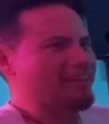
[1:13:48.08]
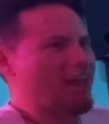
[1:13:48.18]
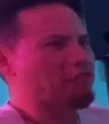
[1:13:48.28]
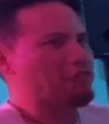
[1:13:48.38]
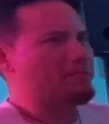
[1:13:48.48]

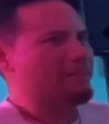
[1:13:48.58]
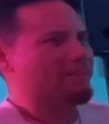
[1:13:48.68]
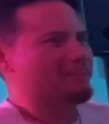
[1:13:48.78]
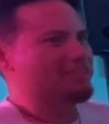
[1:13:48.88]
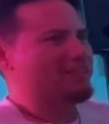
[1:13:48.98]
ever been
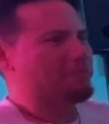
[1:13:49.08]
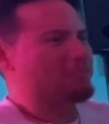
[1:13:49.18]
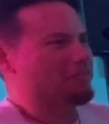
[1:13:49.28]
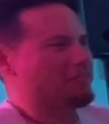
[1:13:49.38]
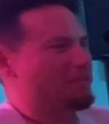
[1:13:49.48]
that I've stepped
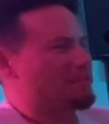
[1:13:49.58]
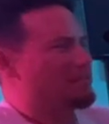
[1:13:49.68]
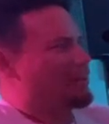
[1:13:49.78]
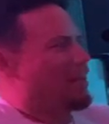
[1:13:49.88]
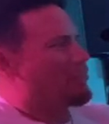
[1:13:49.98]
off an I,
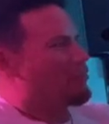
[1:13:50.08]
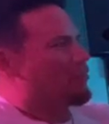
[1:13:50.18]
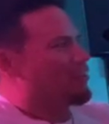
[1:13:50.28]
airplane." I had